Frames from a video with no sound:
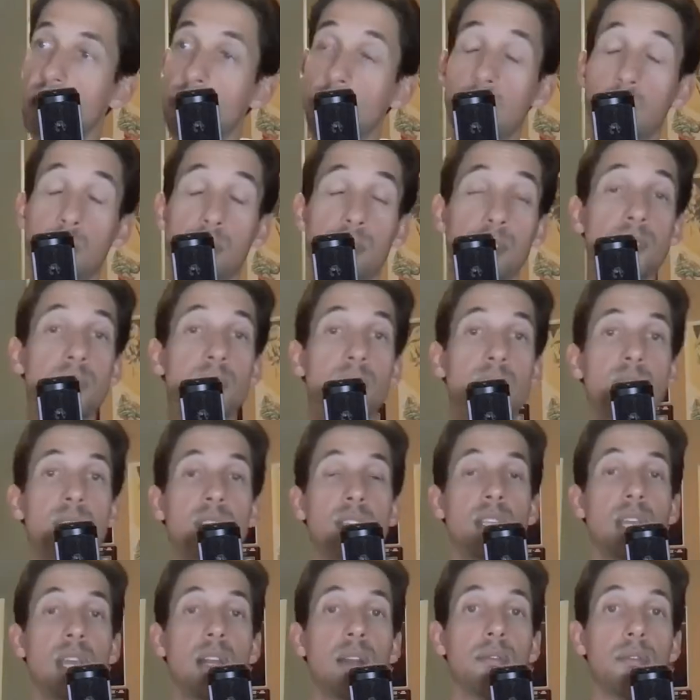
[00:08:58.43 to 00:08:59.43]
look, this is the
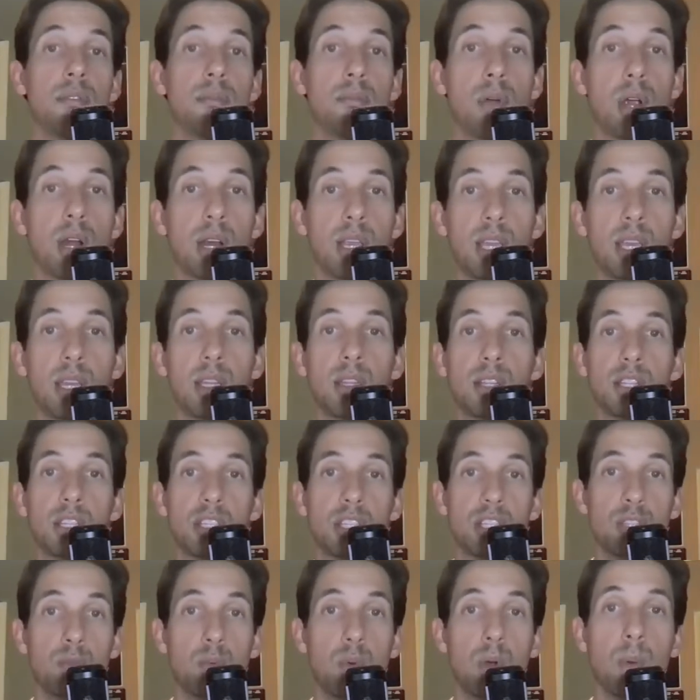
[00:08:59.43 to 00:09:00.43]
state of the market. This
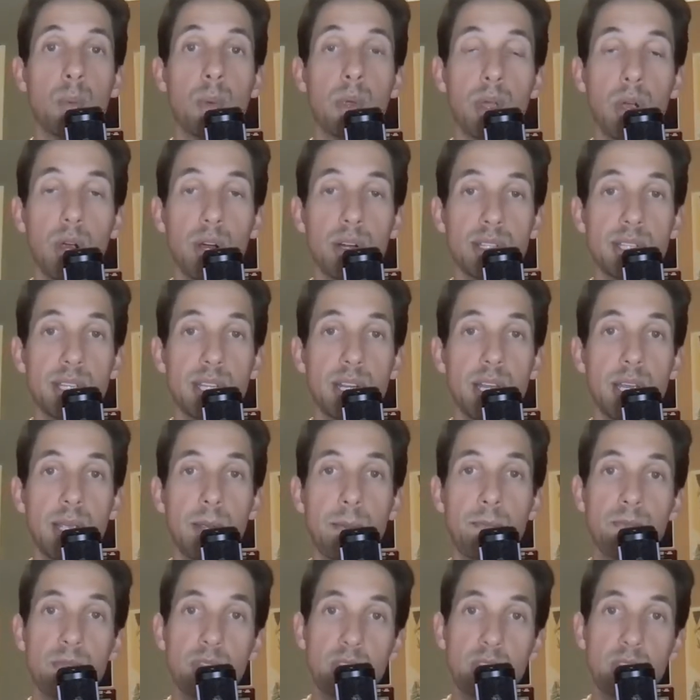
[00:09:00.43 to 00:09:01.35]
is where we are today.